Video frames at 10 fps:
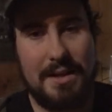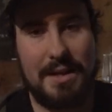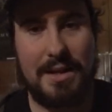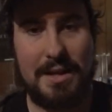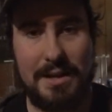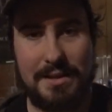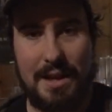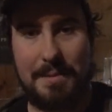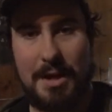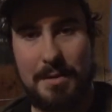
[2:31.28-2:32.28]
is
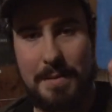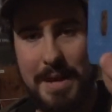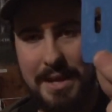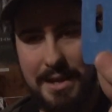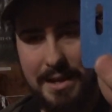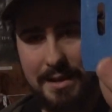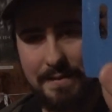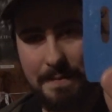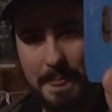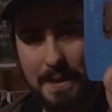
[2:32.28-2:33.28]
I'm going to be making
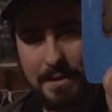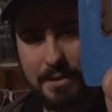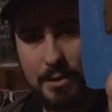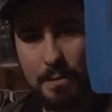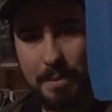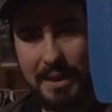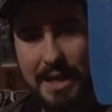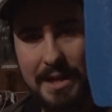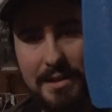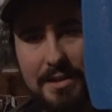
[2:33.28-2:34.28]
new
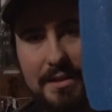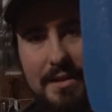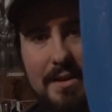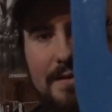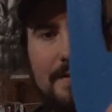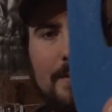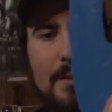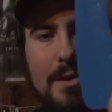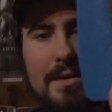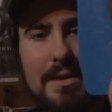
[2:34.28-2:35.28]
plates
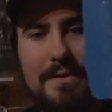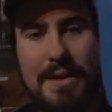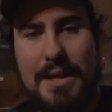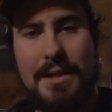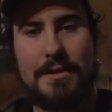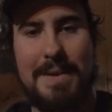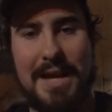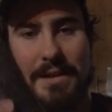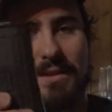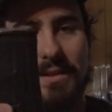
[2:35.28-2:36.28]
for the Helix
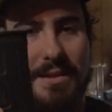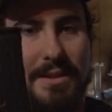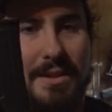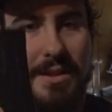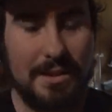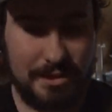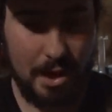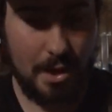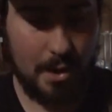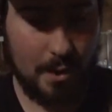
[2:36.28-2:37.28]
mags.
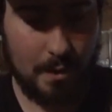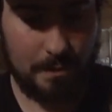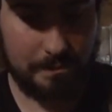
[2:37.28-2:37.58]
So